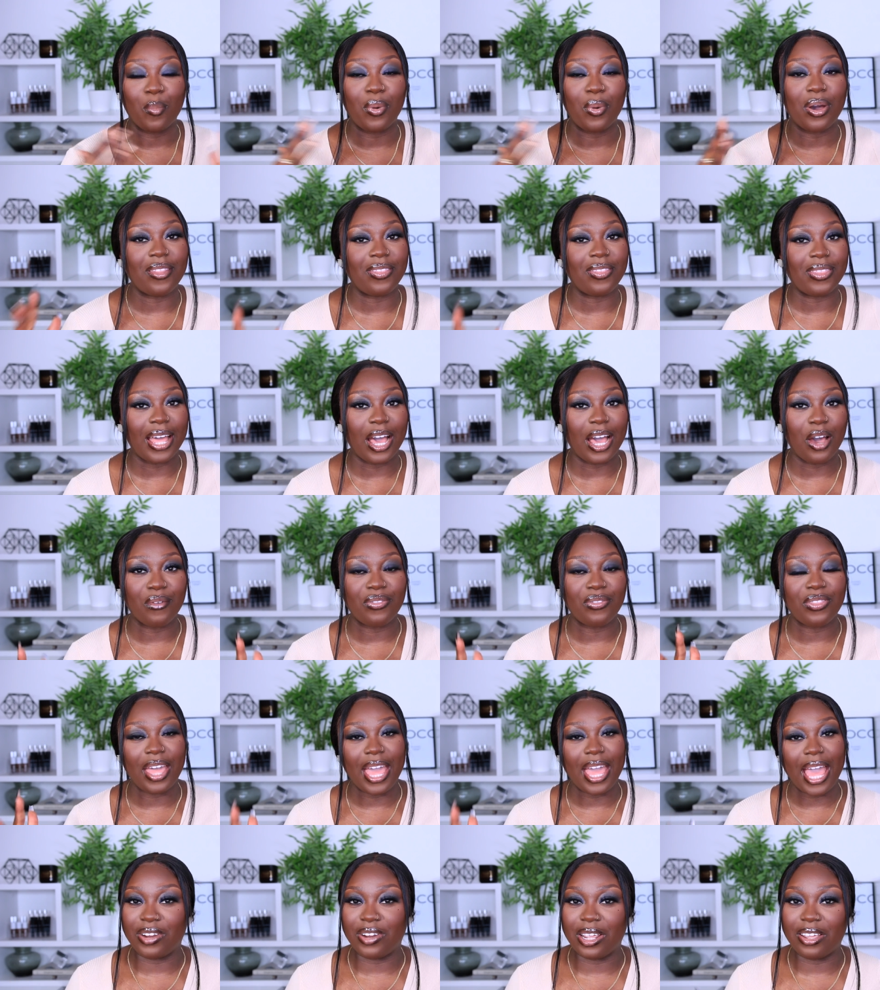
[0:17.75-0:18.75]
but now
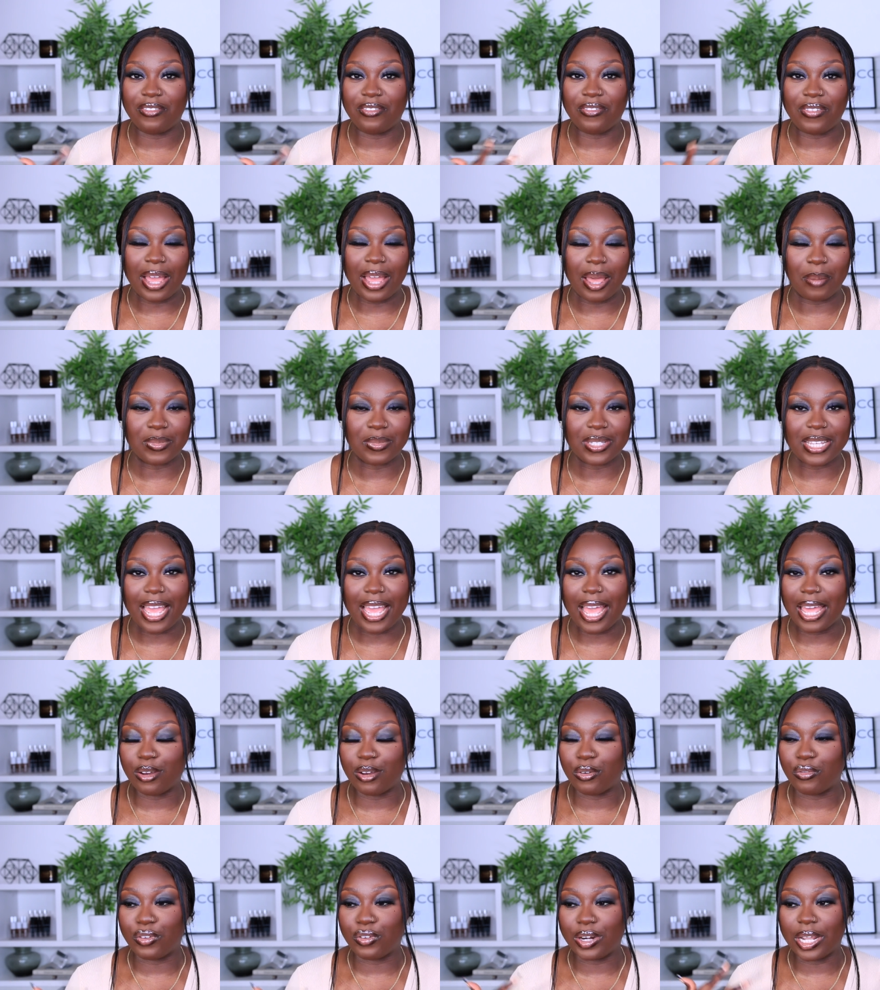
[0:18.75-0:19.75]
they revamped
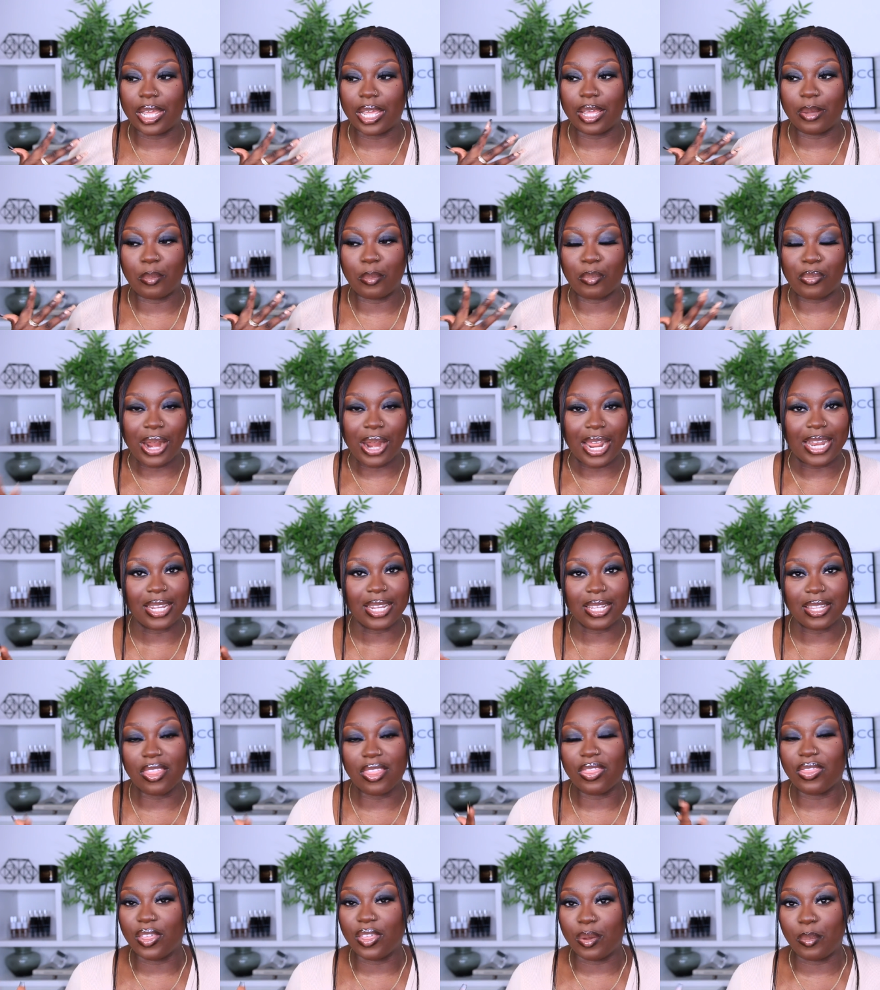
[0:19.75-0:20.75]
and
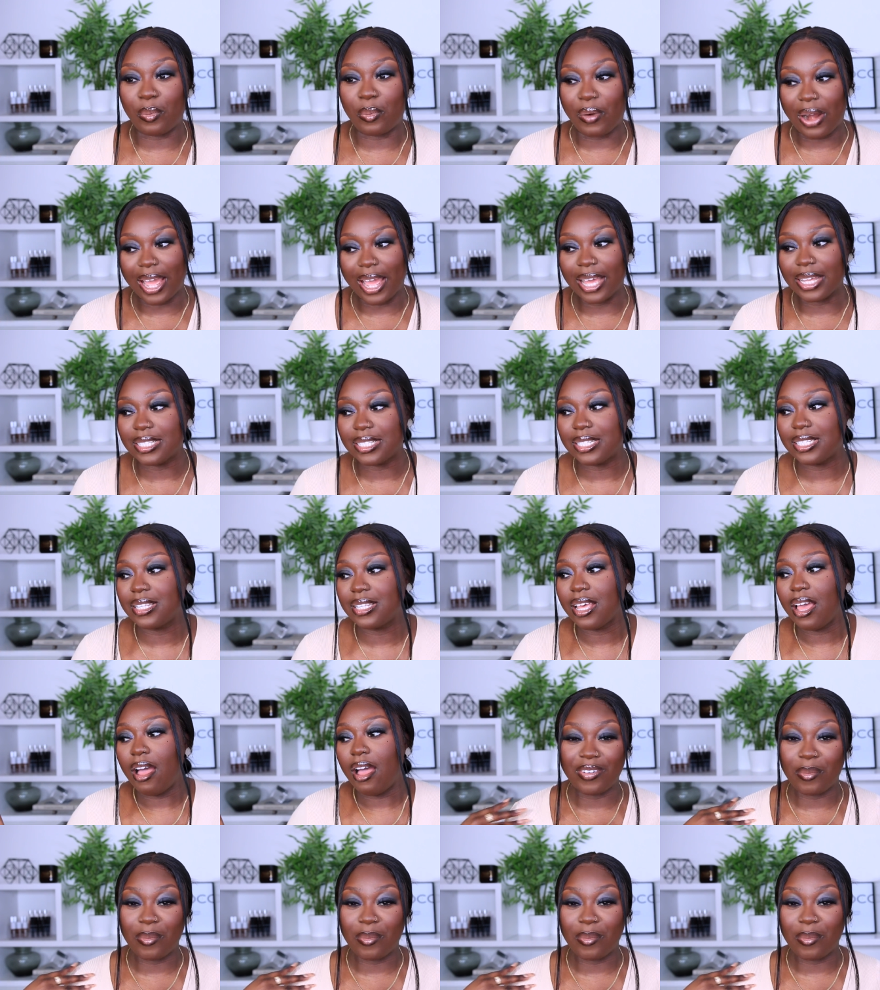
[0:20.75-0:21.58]
rebranded the brand.